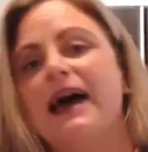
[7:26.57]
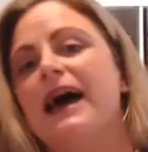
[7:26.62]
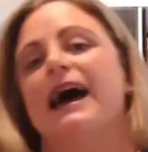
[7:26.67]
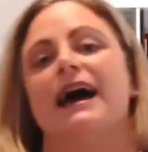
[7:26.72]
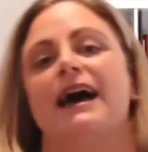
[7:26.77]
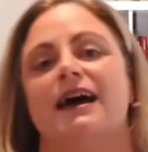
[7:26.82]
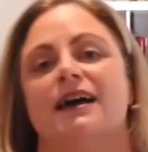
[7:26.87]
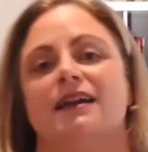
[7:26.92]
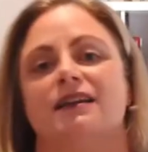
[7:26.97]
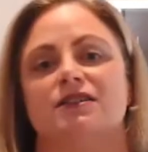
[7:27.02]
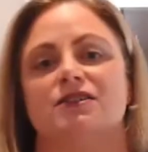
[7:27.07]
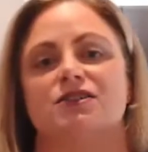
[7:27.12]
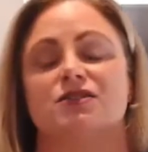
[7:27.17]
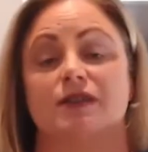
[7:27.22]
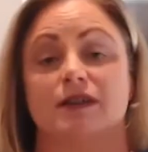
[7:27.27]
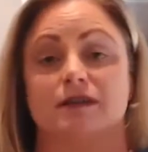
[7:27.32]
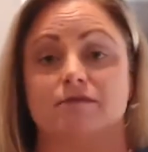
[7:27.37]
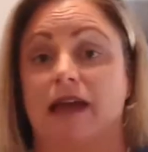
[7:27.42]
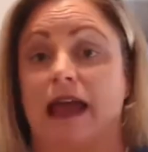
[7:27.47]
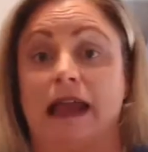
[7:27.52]
and
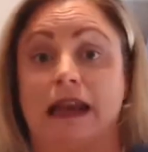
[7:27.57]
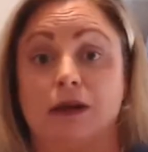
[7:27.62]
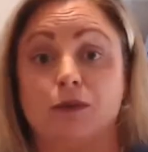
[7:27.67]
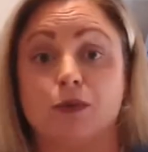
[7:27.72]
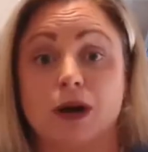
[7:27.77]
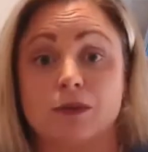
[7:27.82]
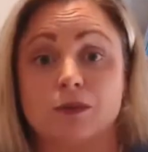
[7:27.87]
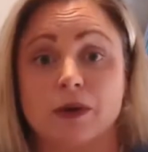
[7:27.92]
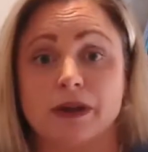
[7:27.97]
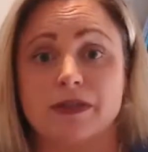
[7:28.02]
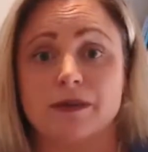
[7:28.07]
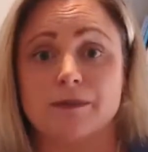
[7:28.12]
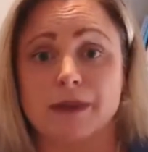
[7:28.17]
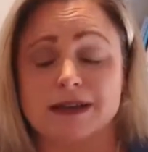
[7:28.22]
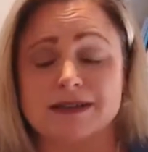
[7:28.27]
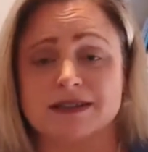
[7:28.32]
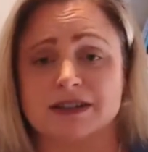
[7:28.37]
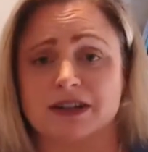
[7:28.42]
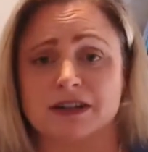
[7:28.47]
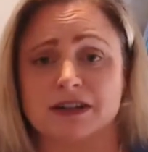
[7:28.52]
anyone with a
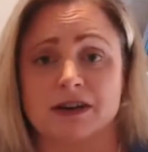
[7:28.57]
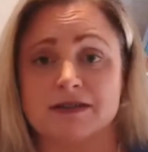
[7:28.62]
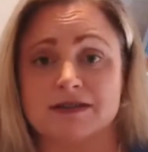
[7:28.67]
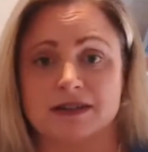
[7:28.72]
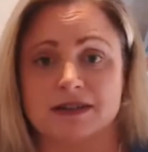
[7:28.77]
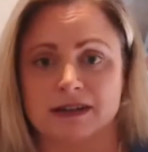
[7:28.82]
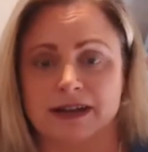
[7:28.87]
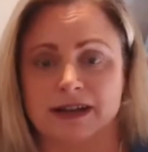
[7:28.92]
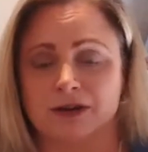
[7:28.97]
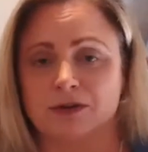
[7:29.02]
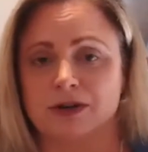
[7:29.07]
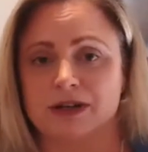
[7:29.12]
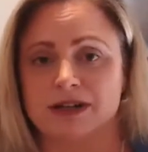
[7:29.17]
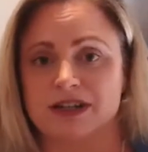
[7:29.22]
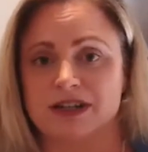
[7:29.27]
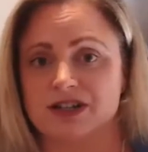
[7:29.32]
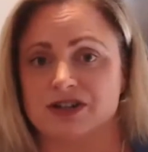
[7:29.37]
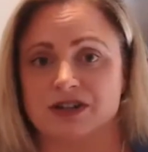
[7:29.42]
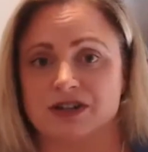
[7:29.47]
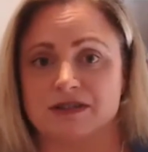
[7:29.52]
musculoskeletal
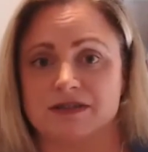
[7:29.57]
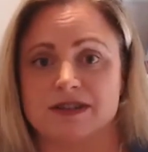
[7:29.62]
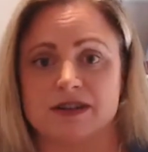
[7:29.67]
condition.